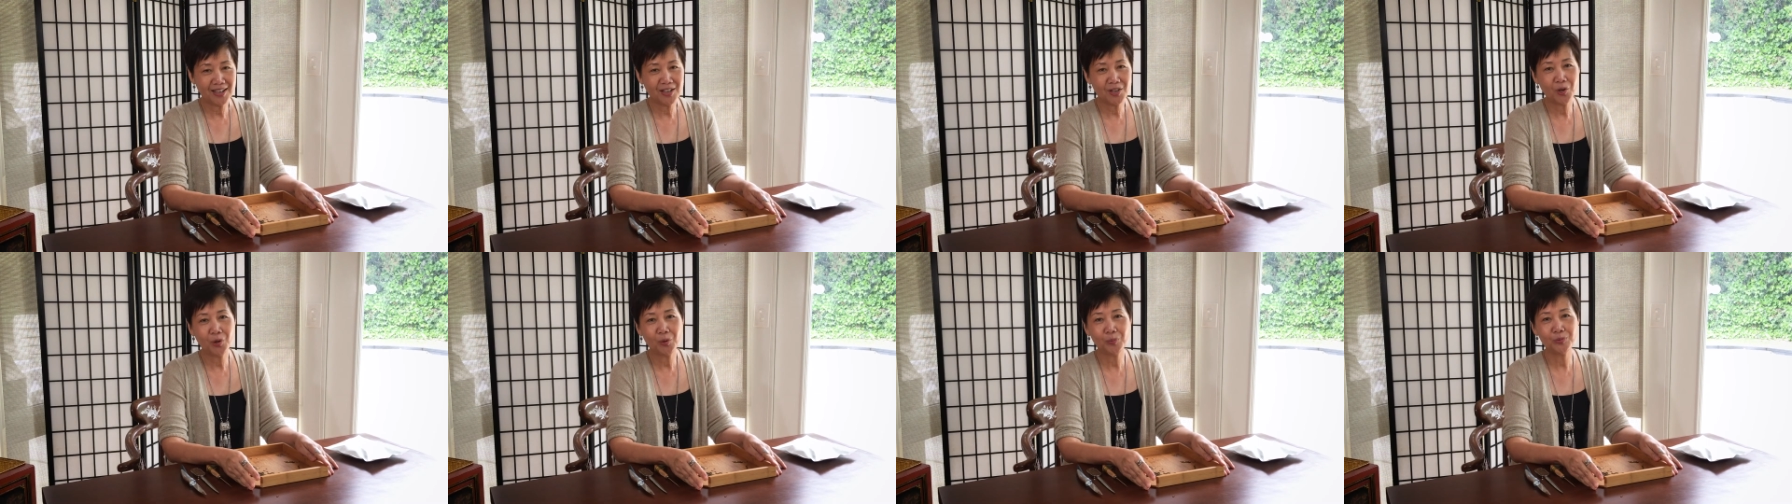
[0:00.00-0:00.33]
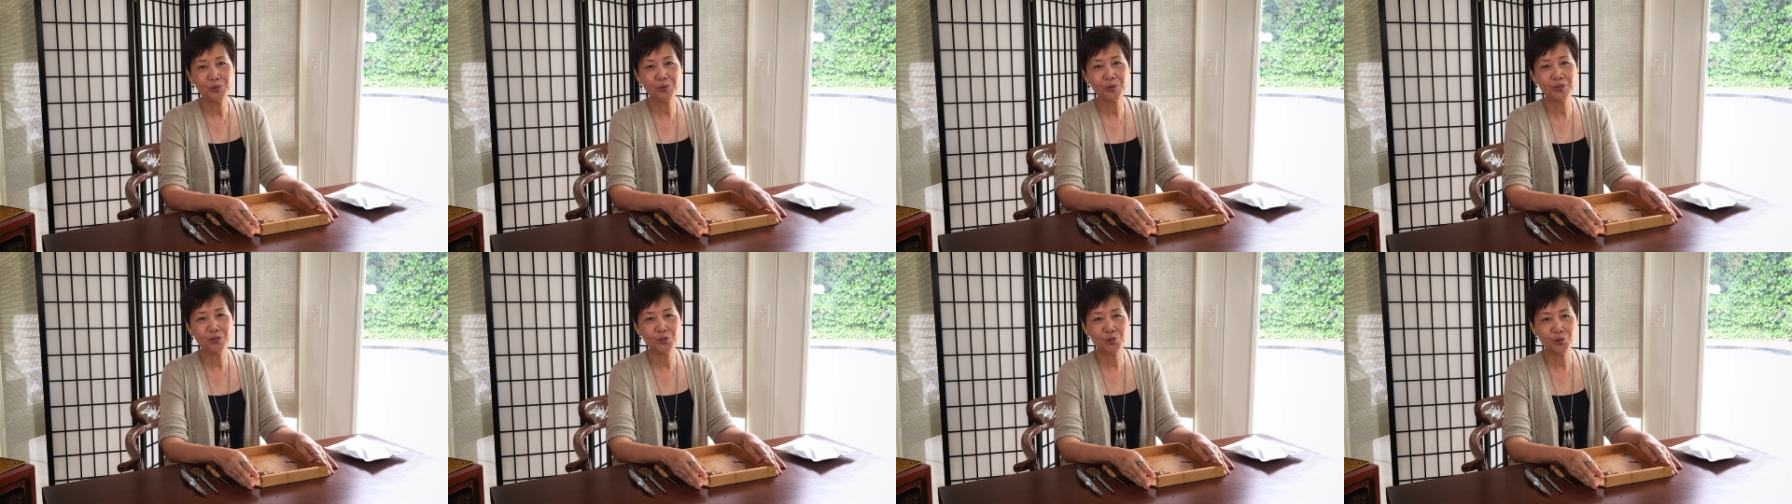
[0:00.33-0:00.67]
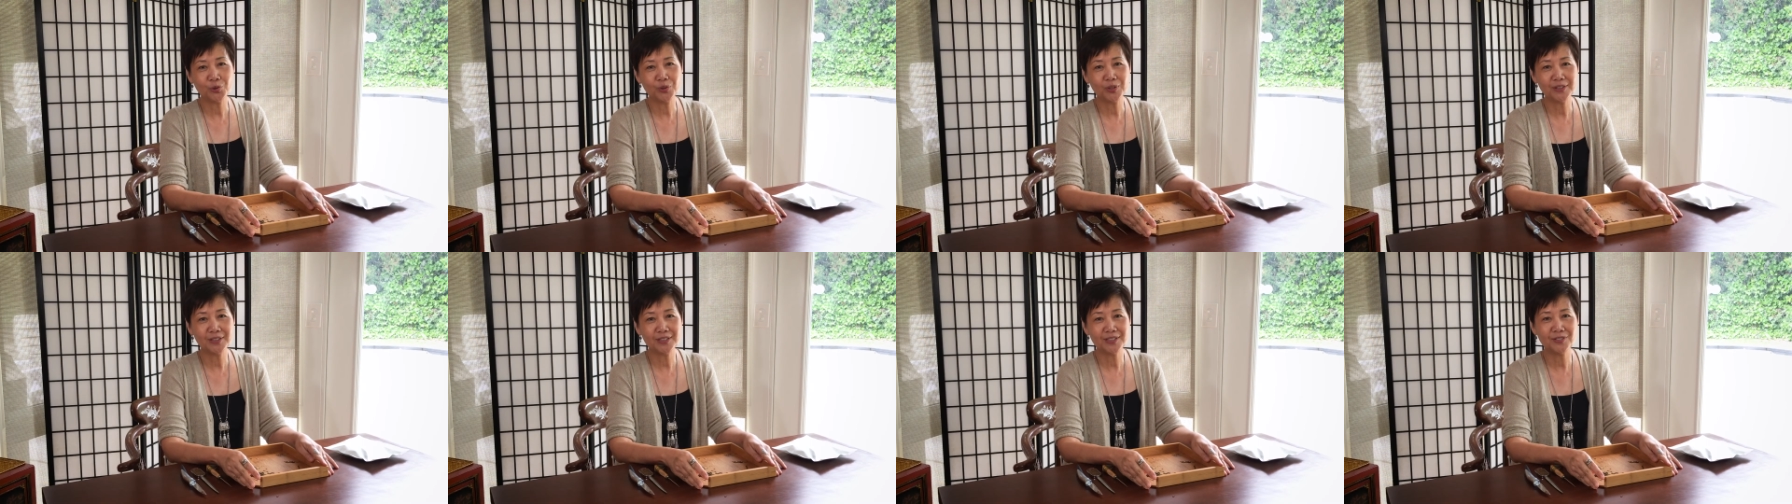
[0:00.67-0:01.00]
I hope you
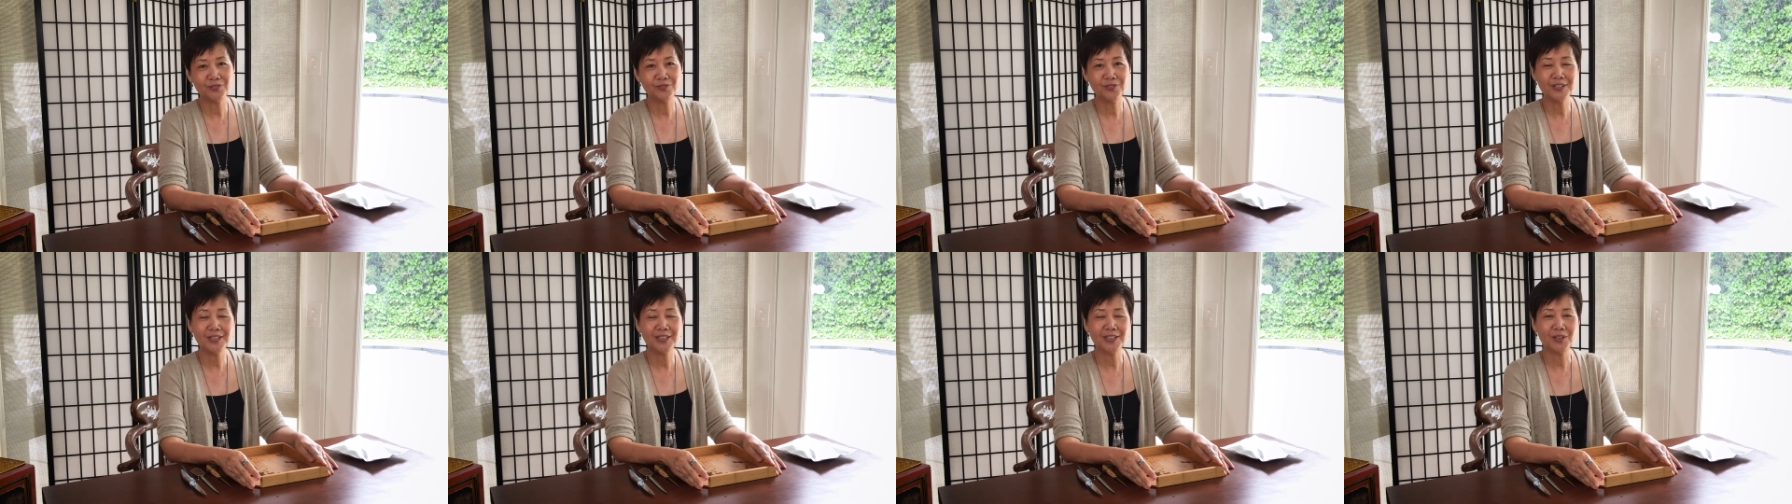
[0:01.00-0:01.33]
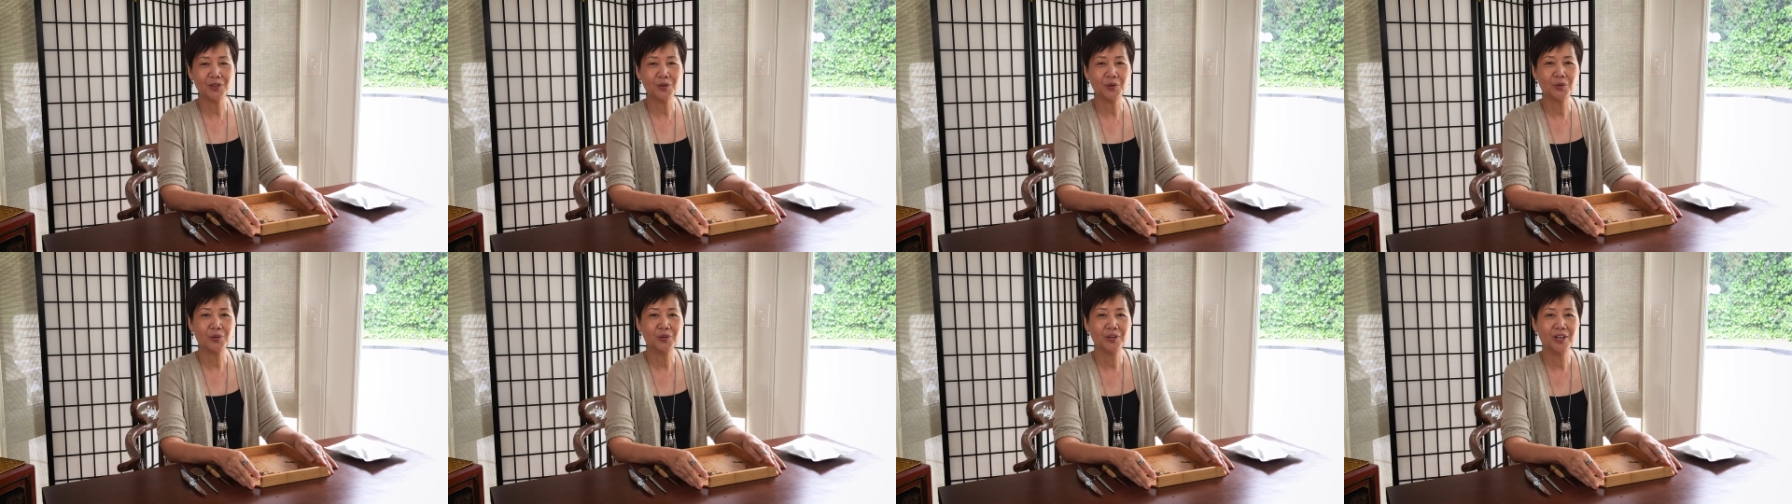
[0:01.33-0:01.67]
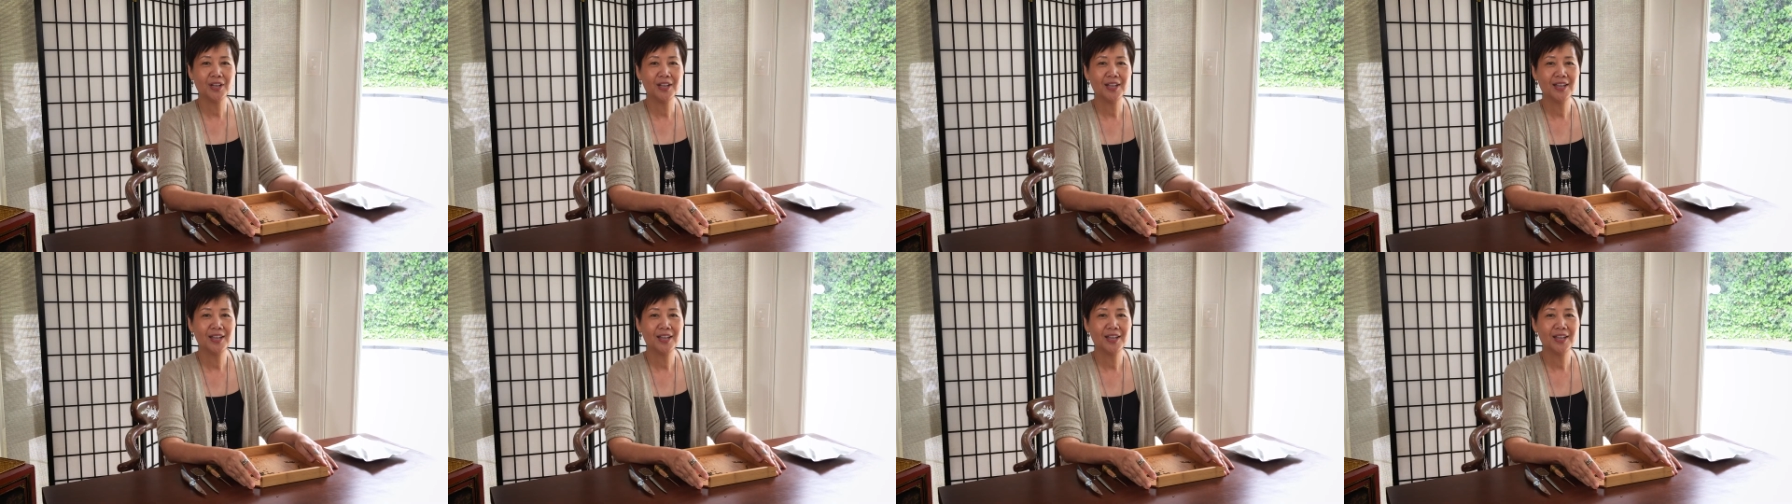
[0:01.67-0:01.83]
enjoyed this video.